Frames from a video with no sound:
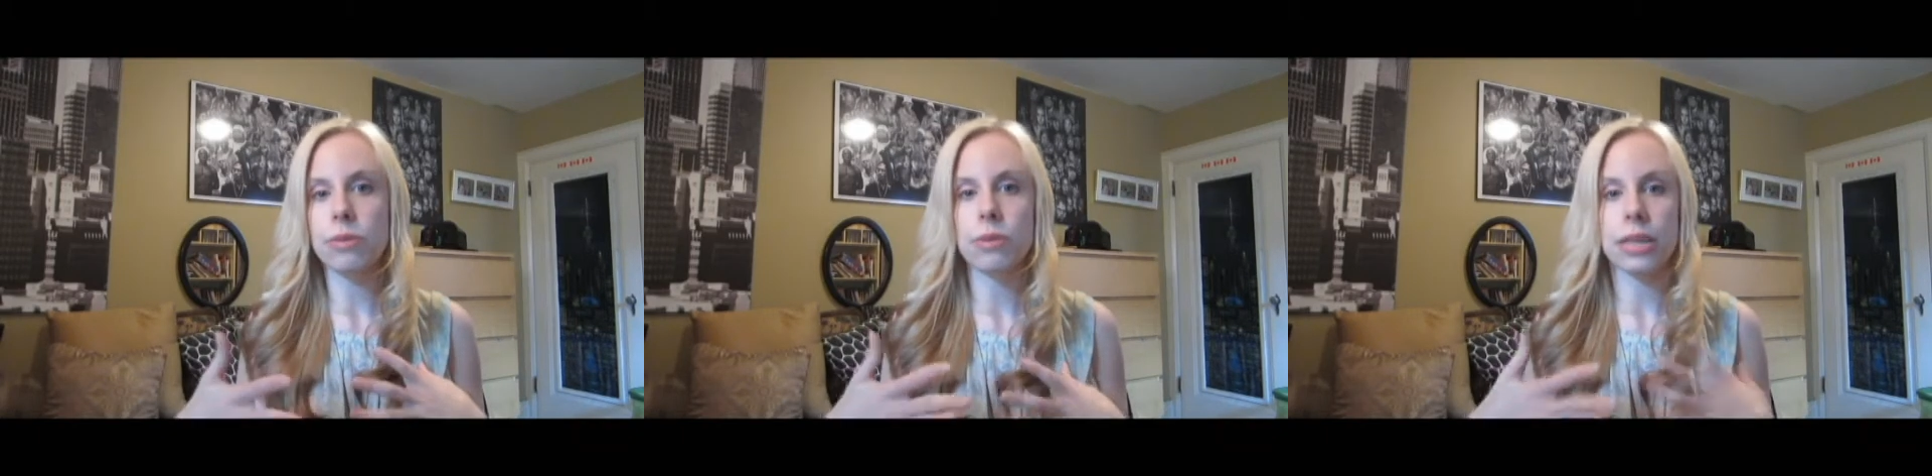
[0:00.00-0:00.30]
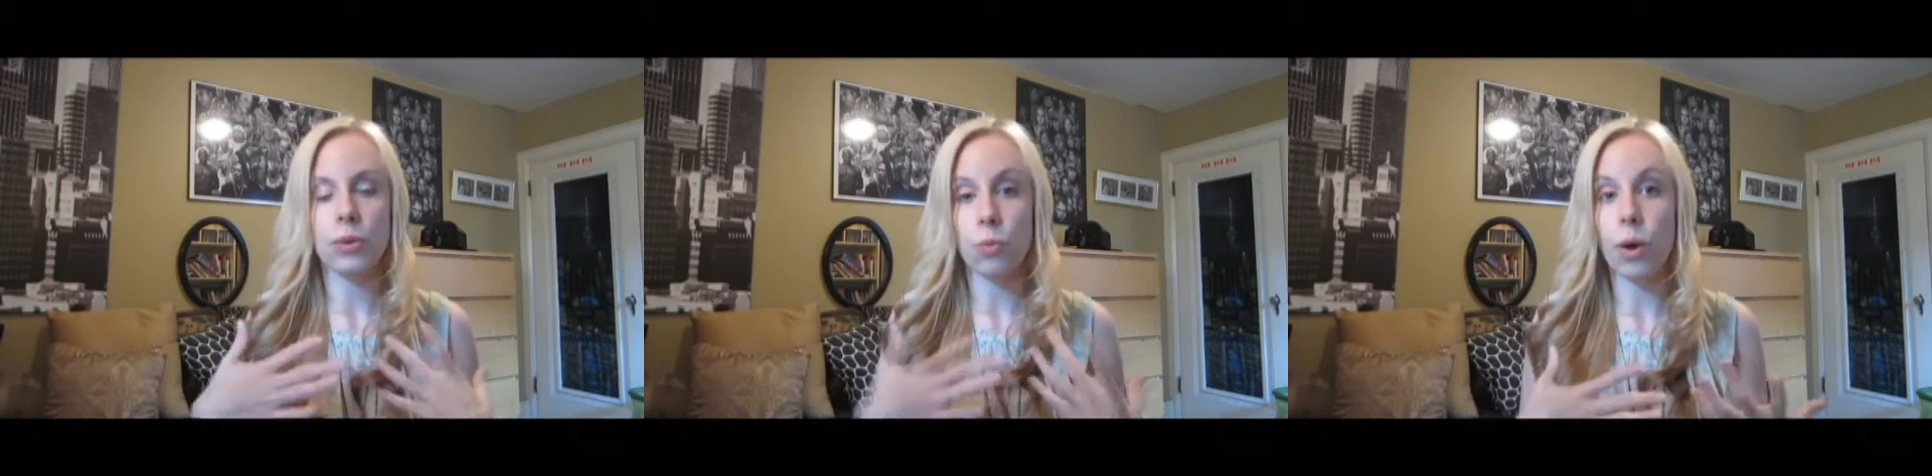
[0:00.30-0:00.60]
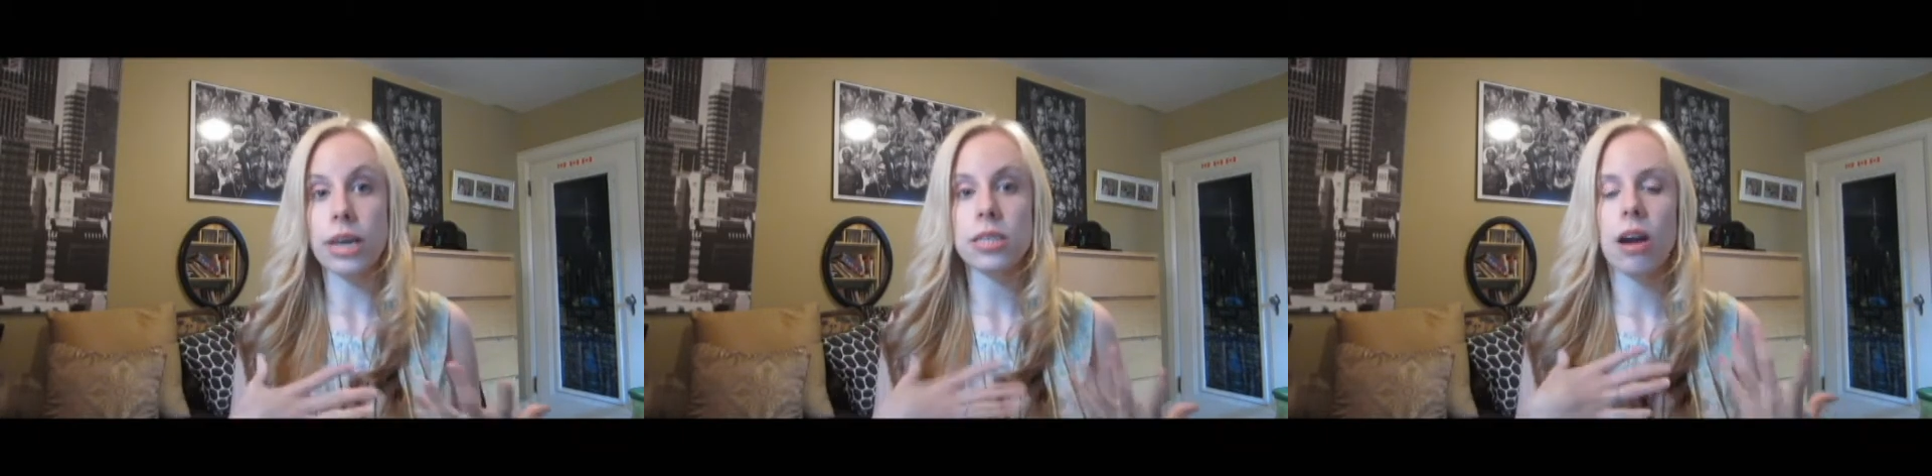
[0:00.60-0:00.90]
really
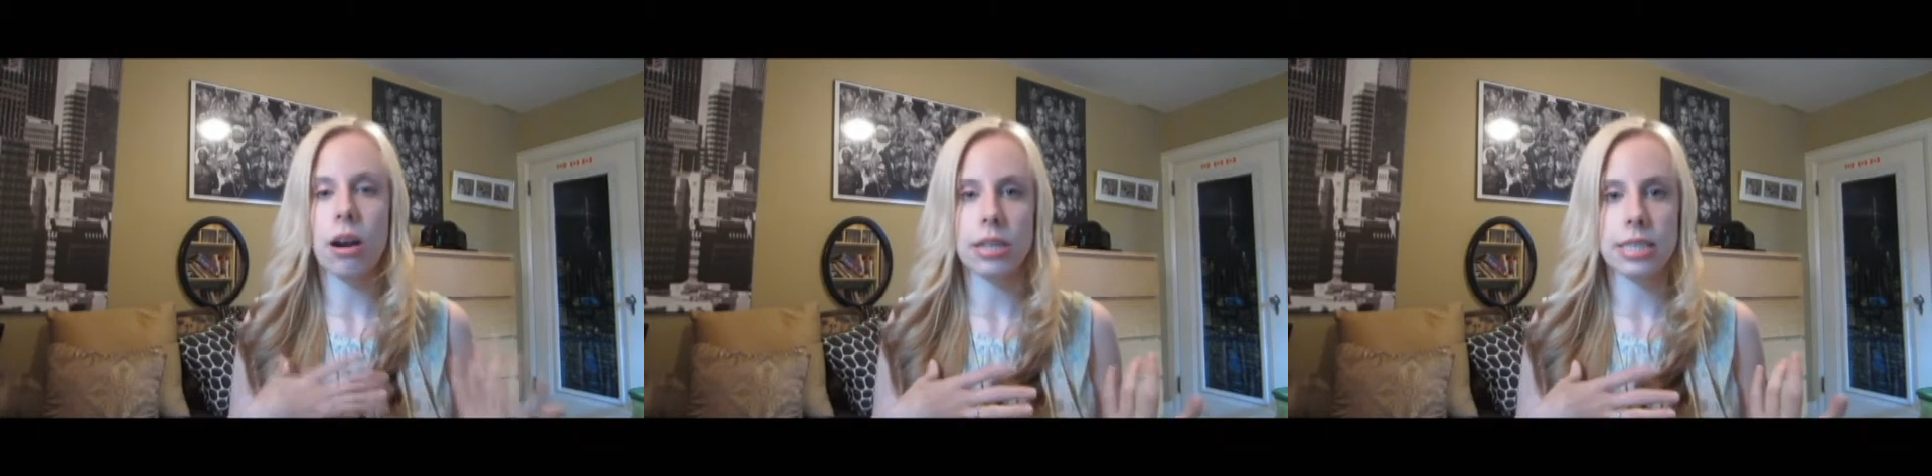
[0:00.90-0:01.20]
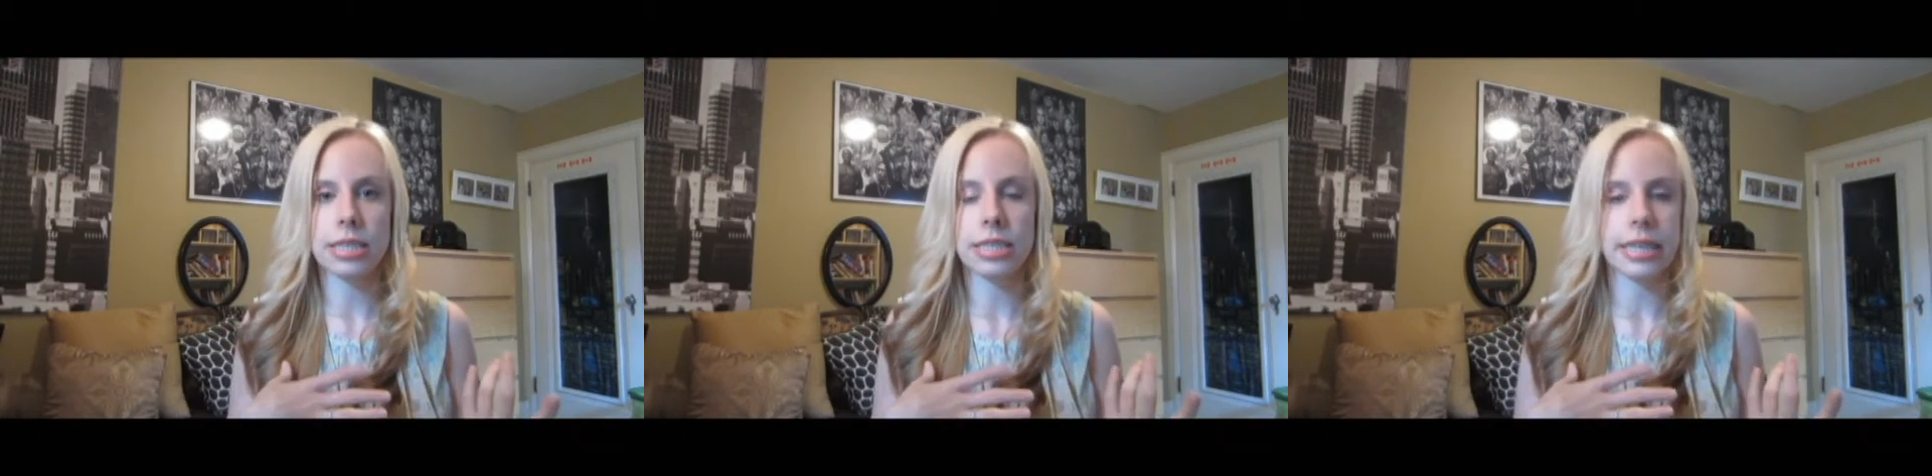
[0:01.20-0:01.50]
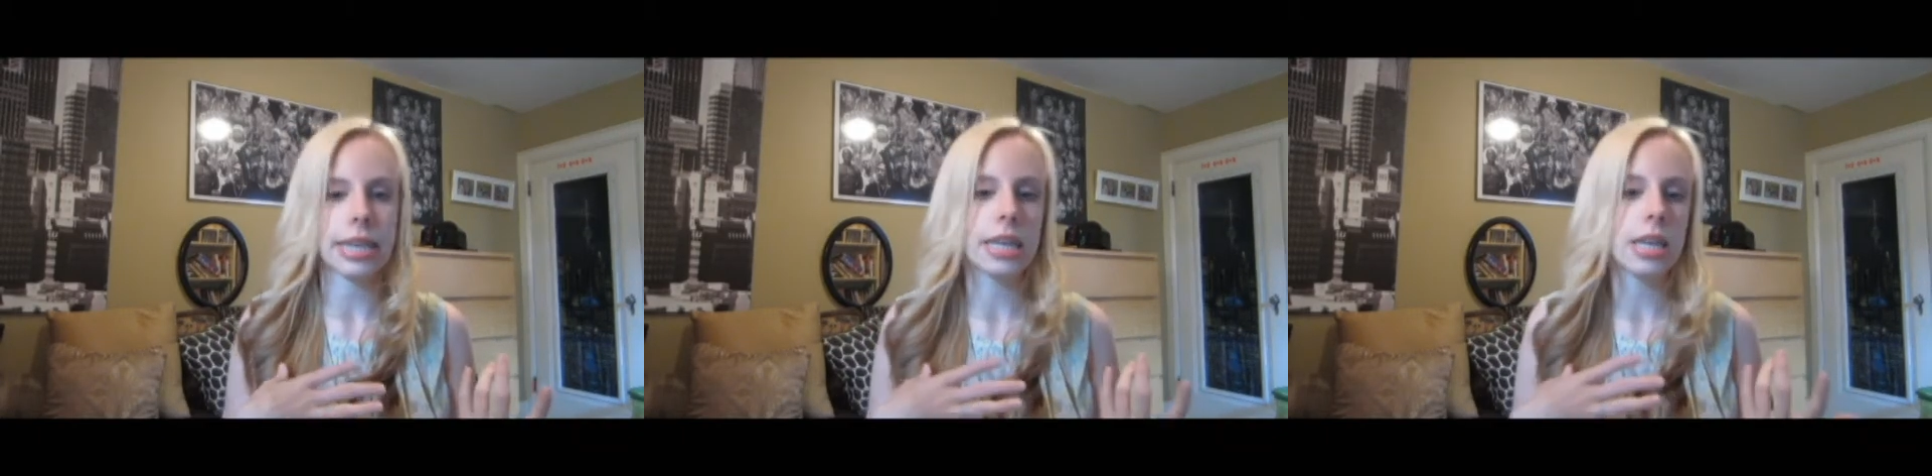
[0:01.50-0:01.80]
was hard to
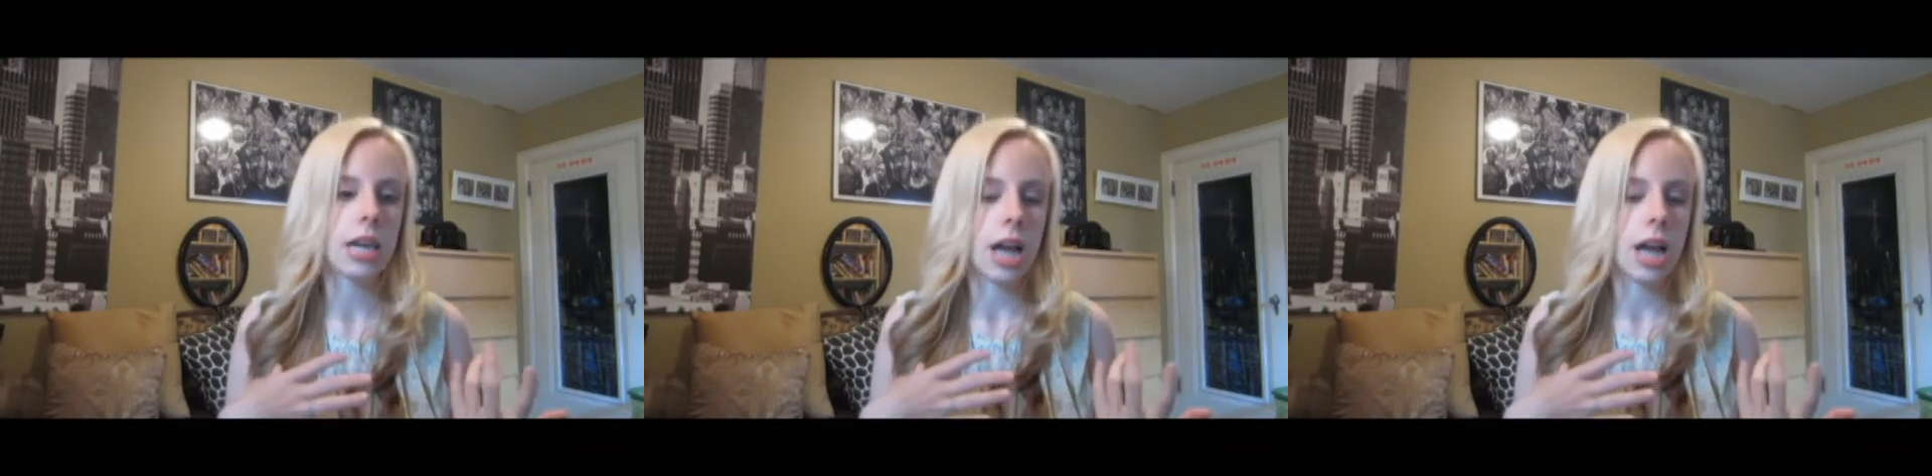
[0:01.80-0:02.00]
see.